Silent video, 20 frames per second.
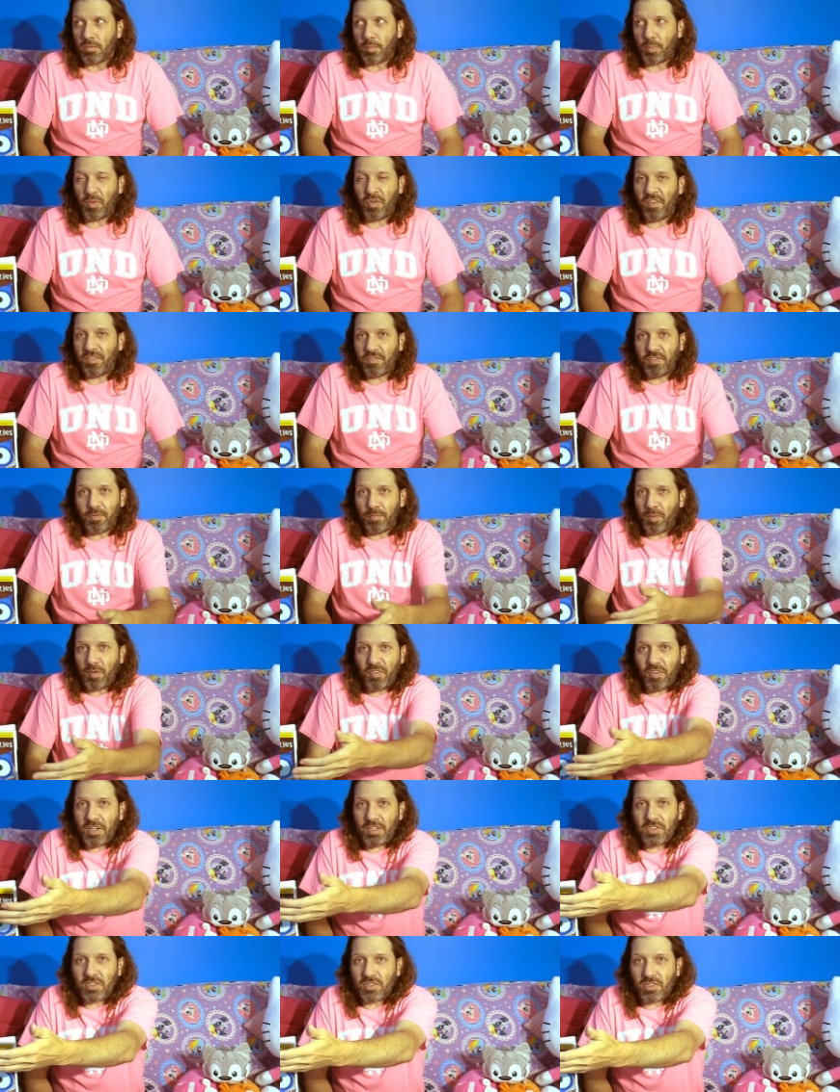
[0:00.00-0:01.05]

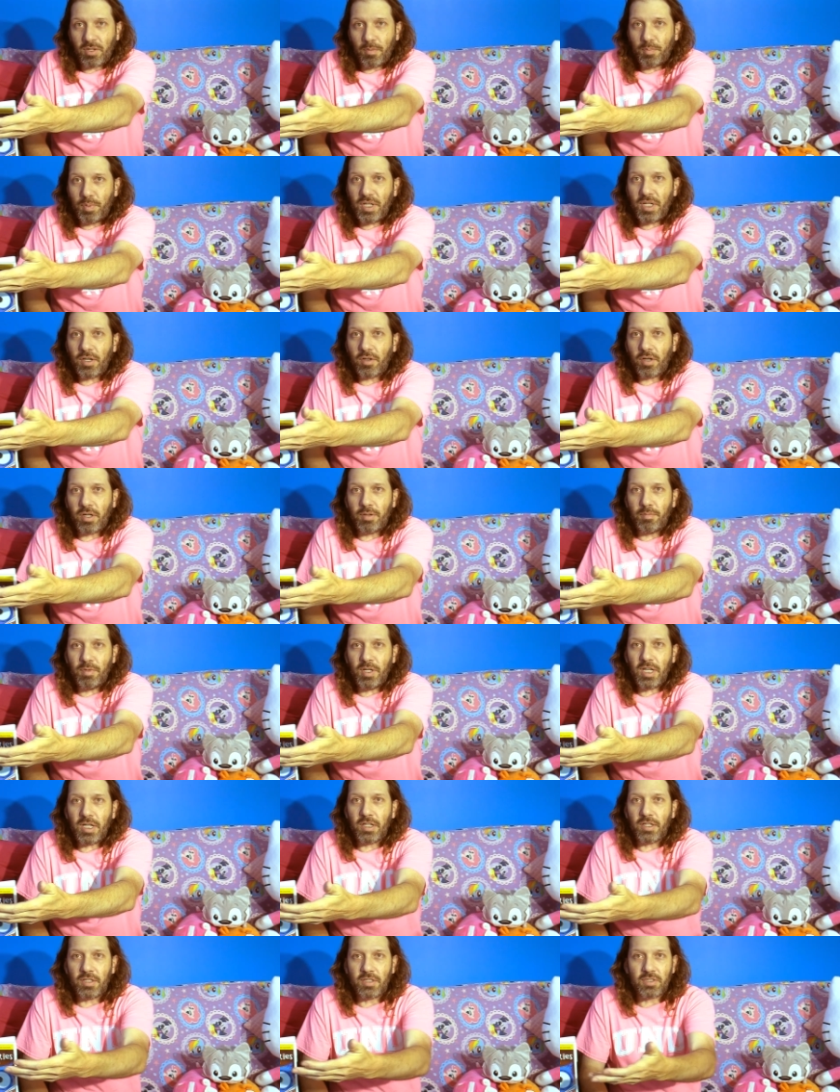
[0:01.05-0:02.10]
professor's gonna be here any
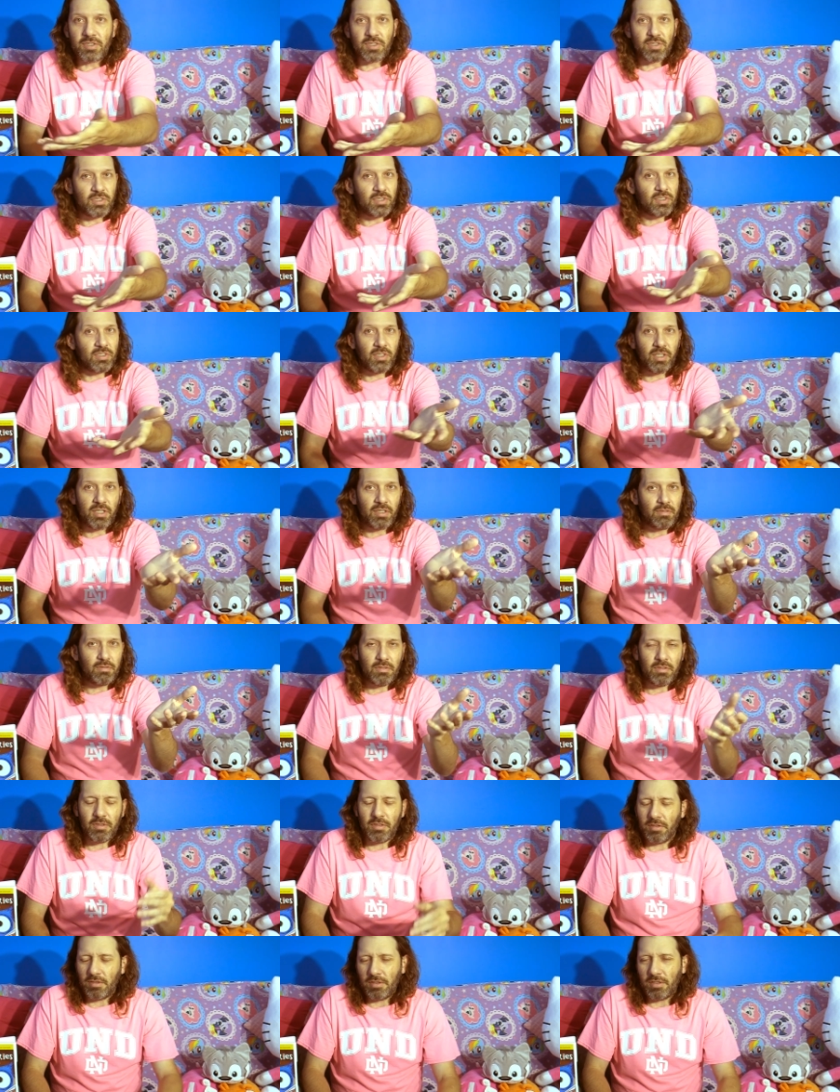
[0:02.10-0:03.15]
minute, and it's just like,
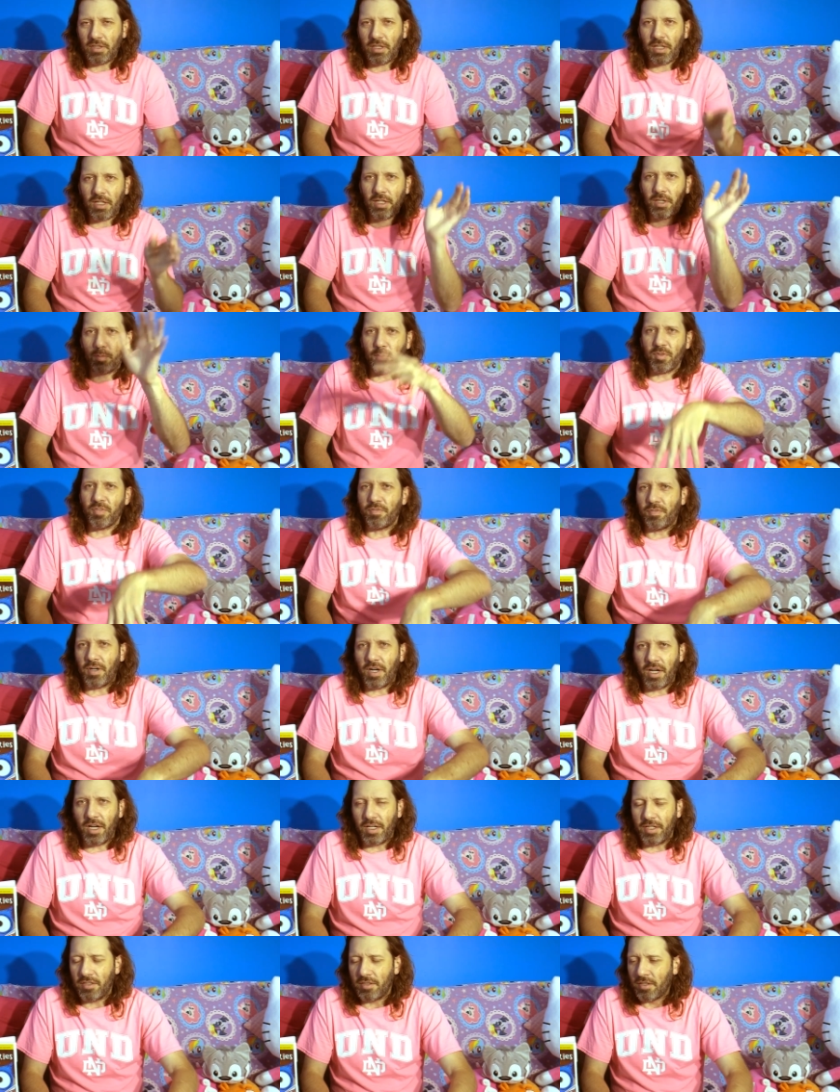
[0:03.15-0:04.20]
eh, it'll be
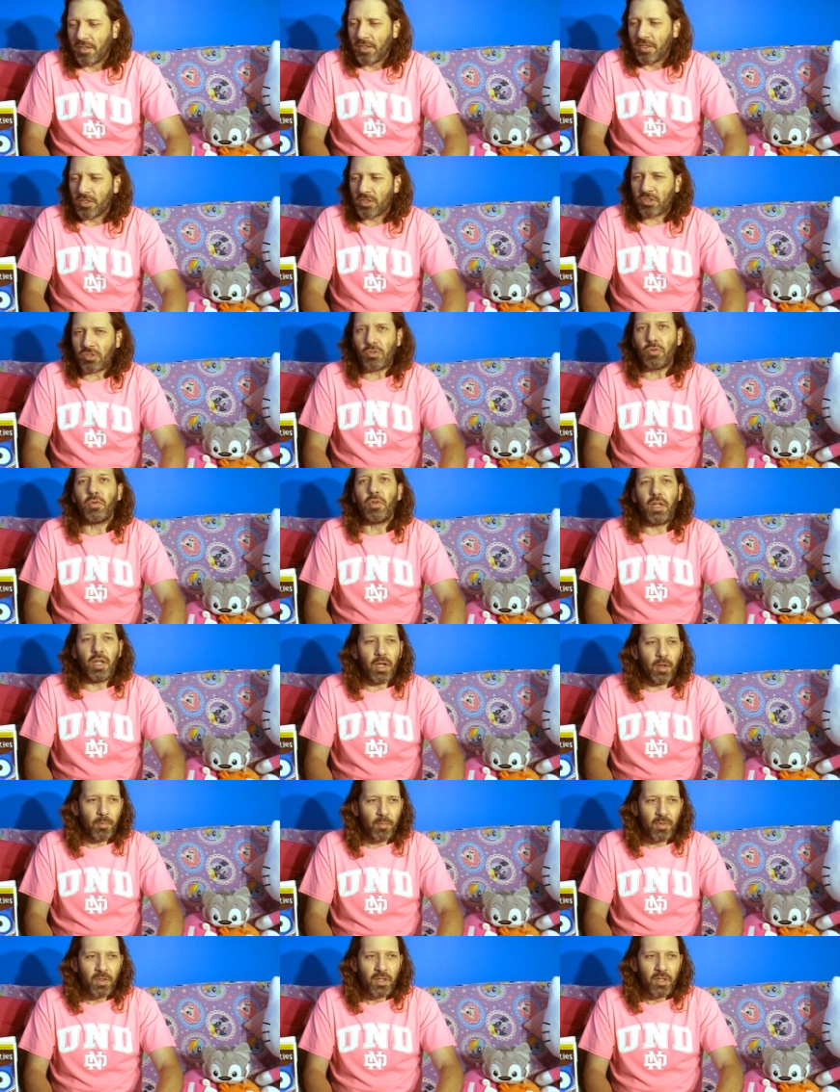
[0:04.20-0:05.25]
fine. Screw
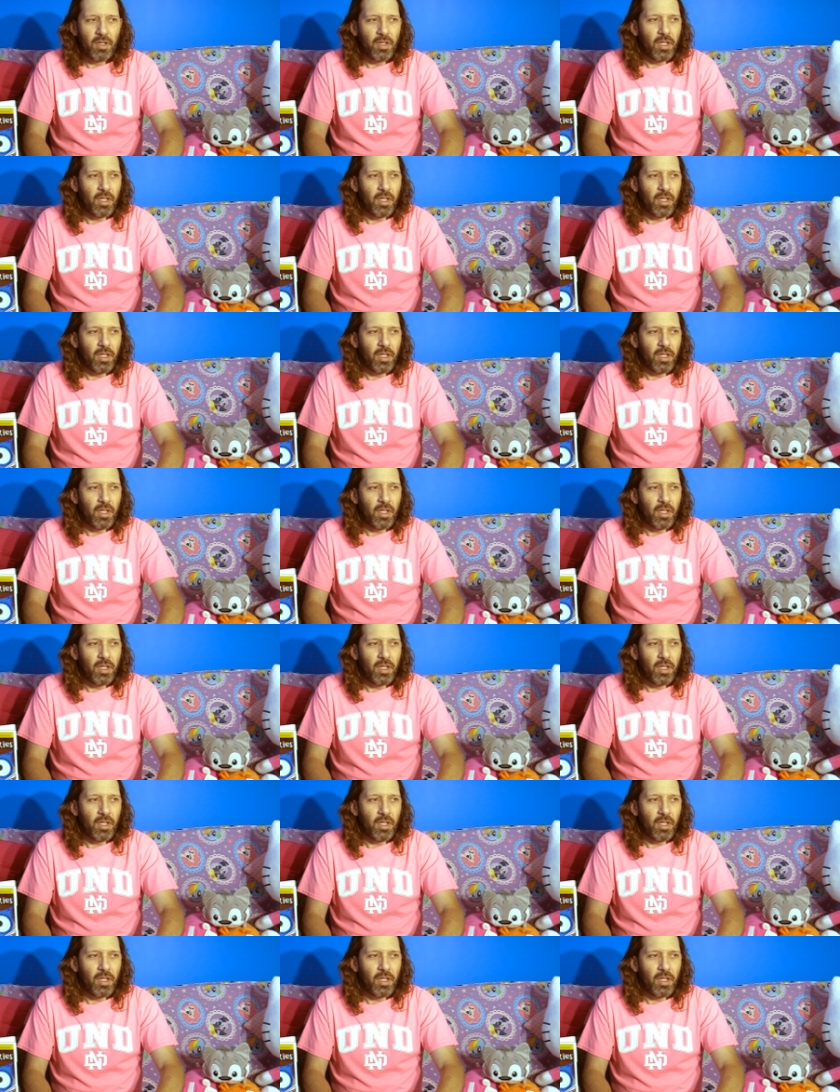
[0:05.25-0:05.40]
them.